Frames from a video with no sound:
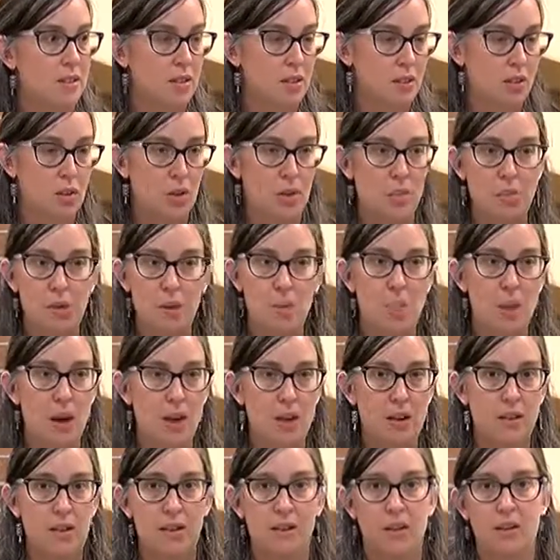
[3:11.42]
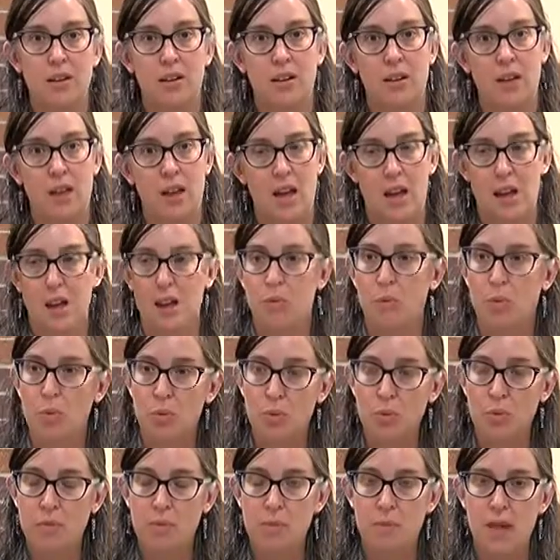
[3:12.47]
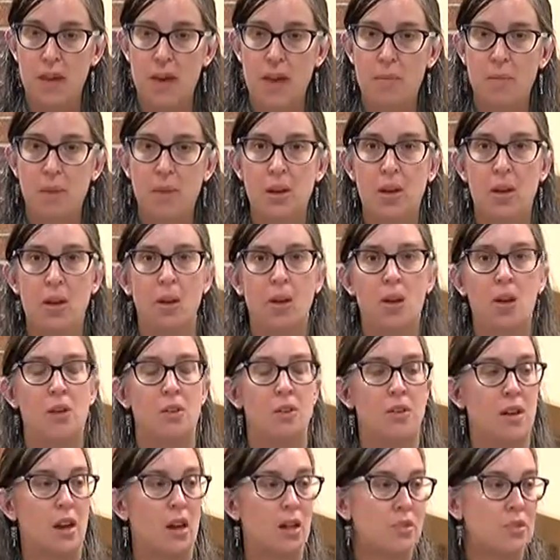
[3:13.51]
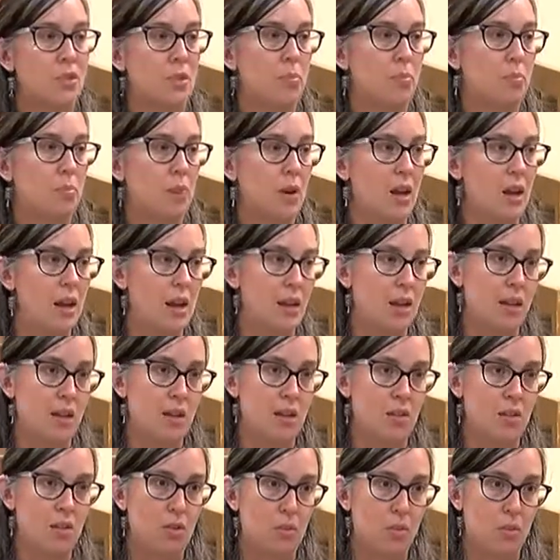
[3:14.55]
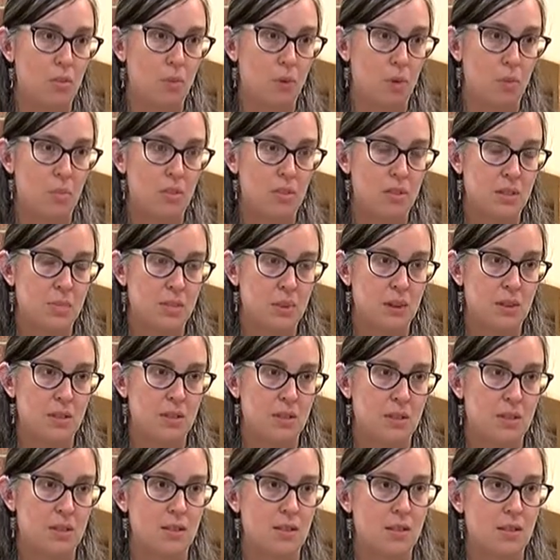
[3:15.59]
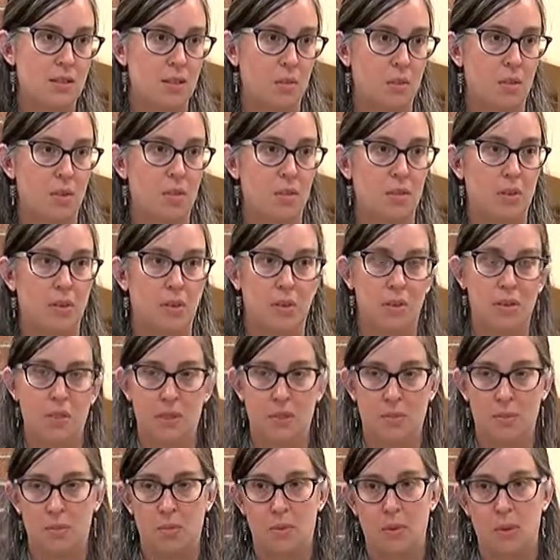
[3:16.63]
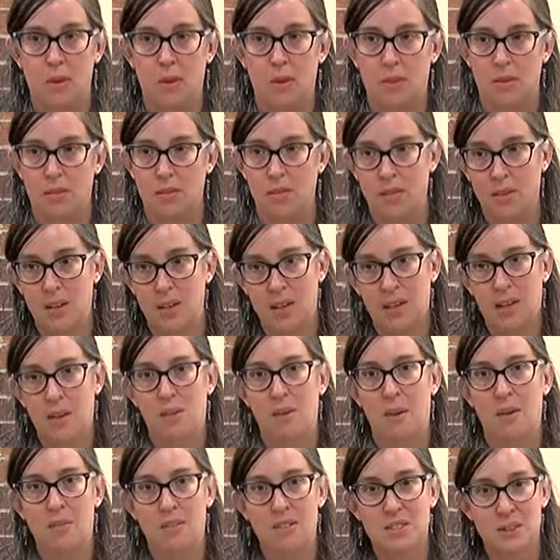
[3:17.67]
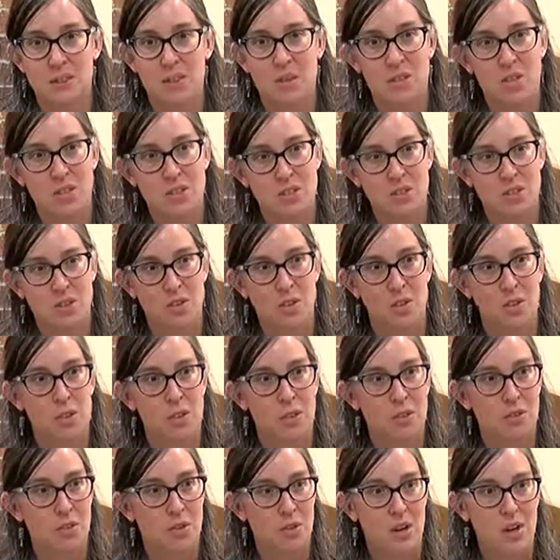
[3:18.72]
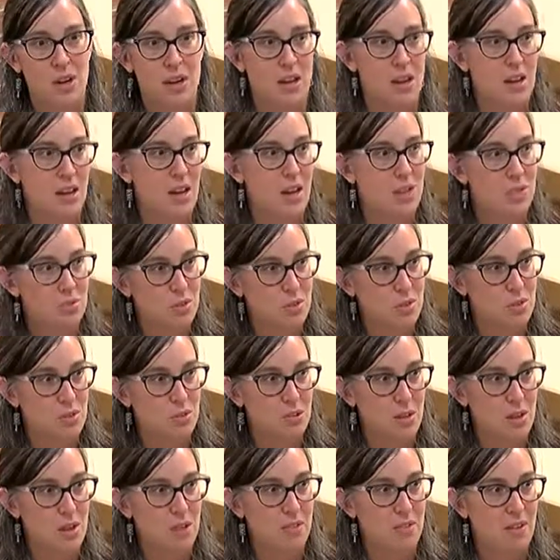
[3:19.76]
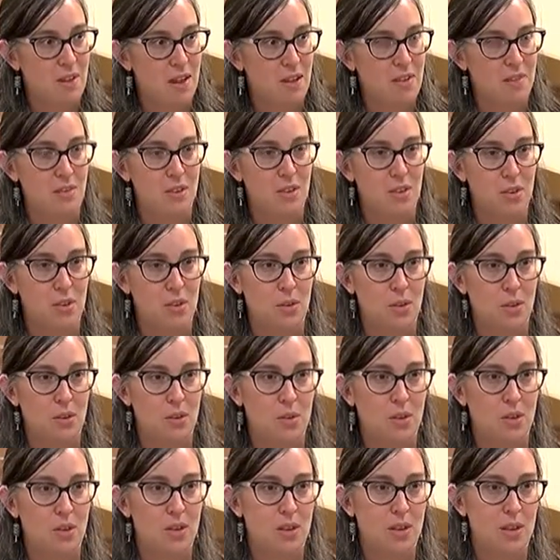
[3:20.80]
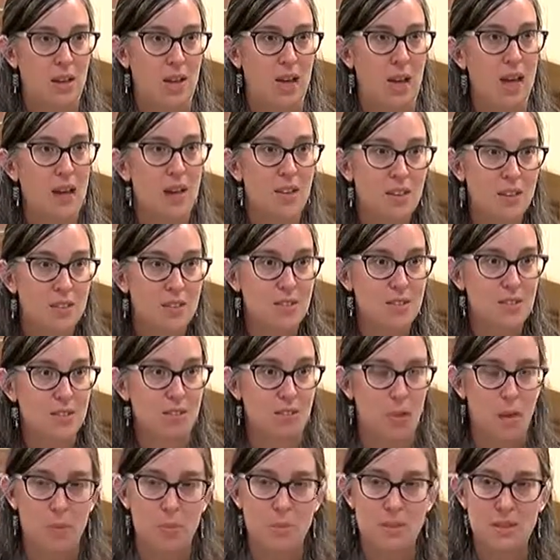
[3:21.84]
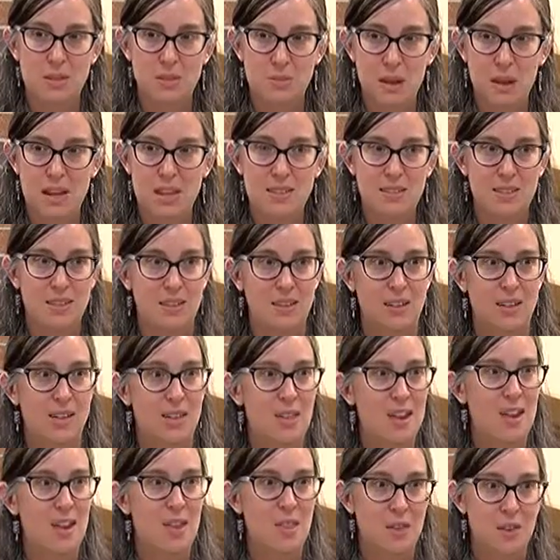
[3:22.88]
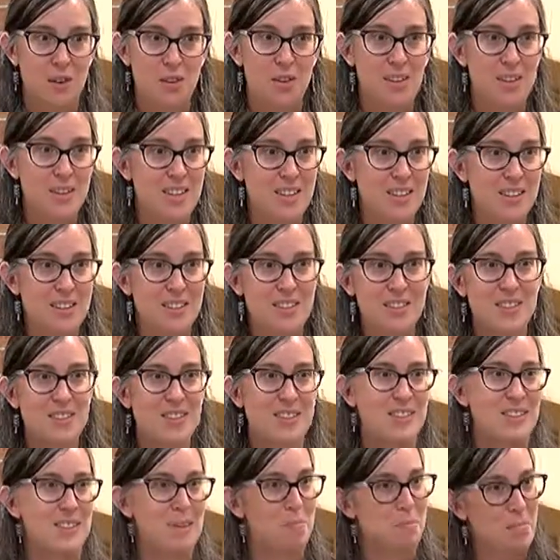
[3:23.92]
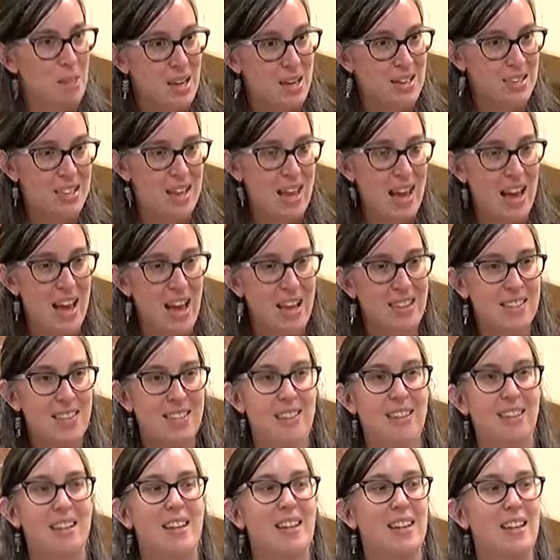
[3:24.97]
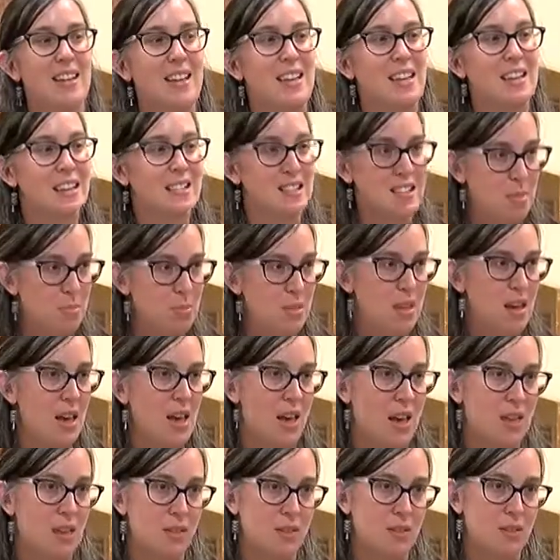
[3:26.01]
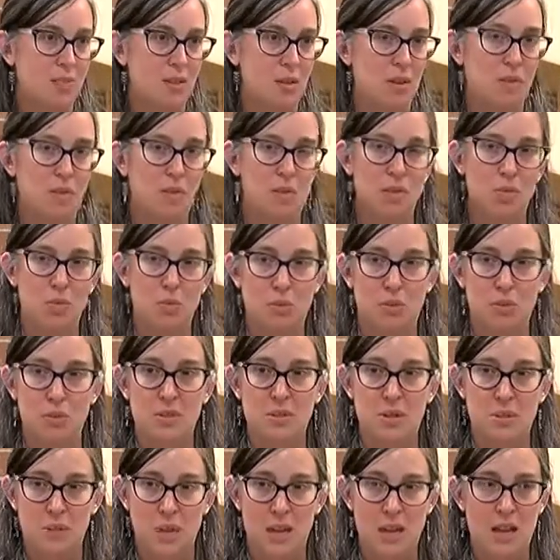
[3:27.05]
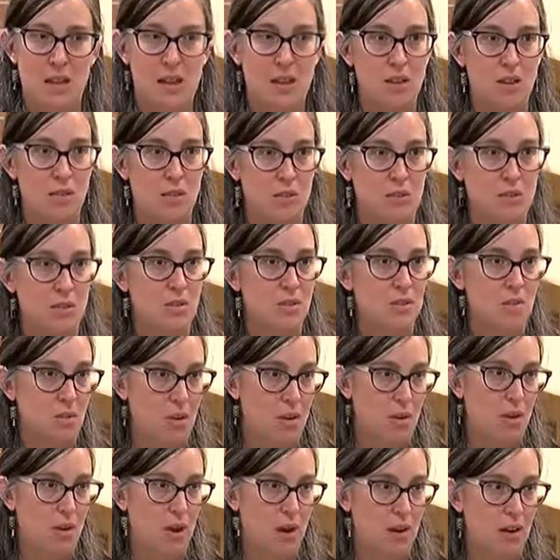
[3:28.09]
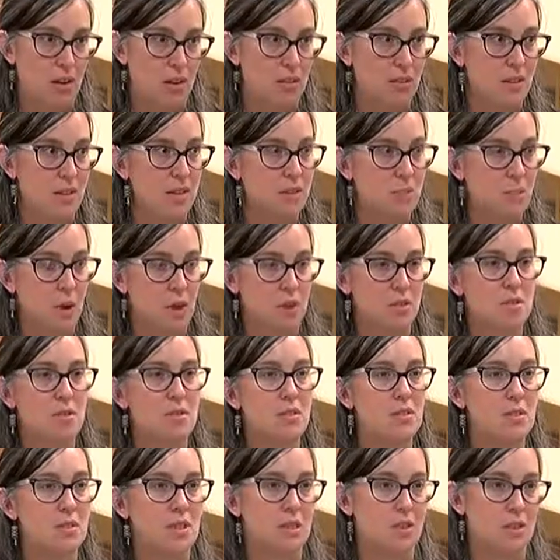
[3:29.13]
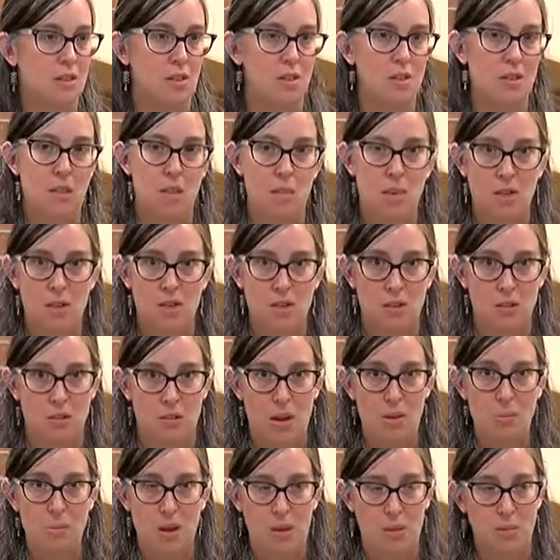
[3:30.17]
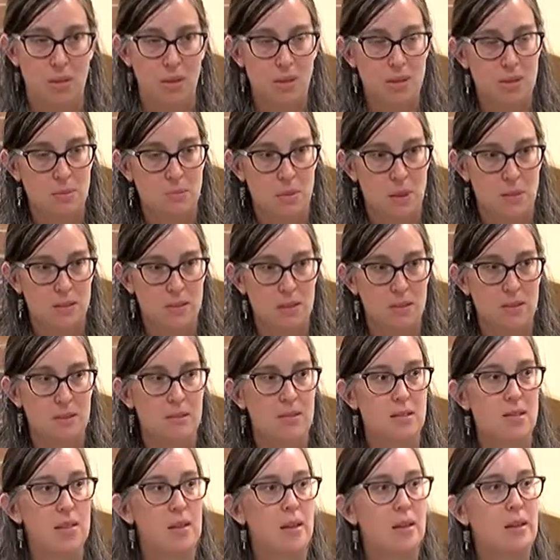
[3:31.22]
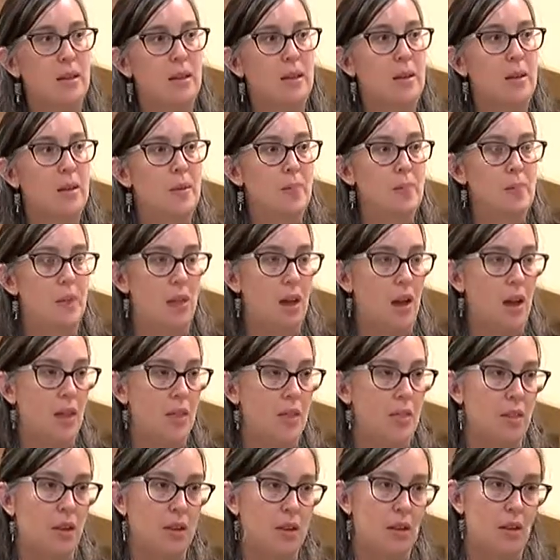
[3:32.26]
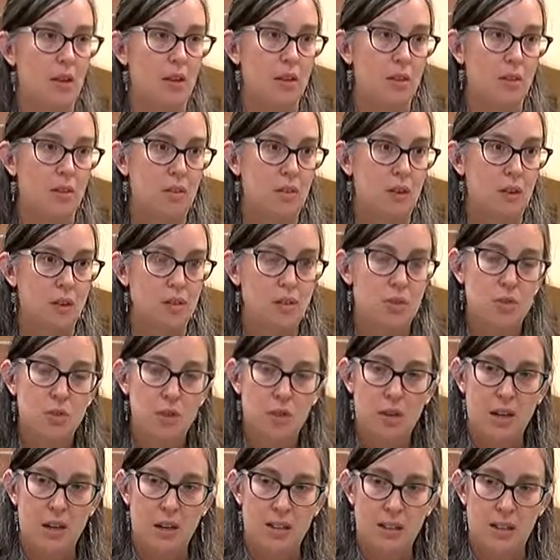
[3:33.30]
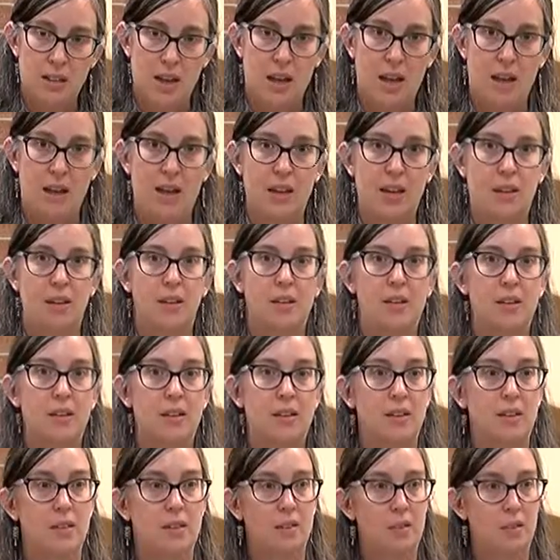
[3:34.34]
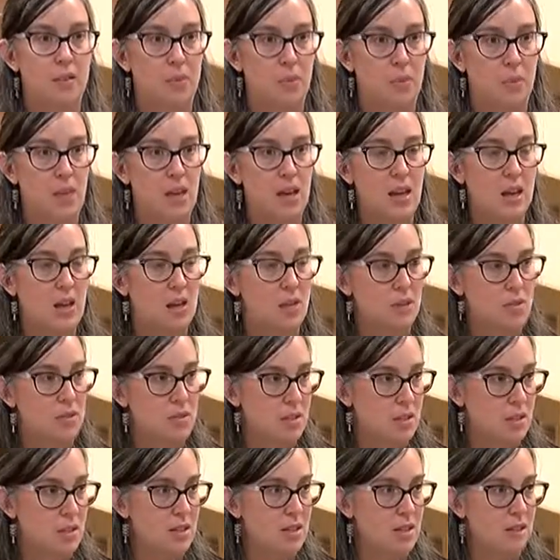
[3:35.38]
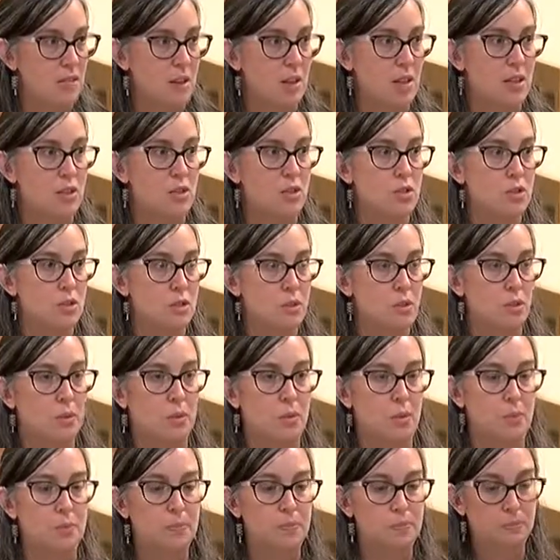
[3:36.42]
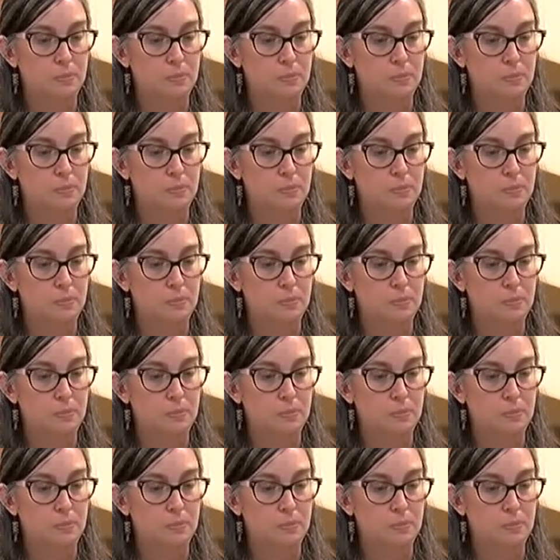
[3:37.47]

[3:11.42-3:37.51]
could be better, and improve them, to also bring in new open space into Somerville. I think we know we have a Summer Vision goal of creating 125 new acres of open space in 30 years. It's a big task. CPA is one of the tools that we can use to acquire these parcels and turn them into great public spaces. On the historic side, we can use these funds to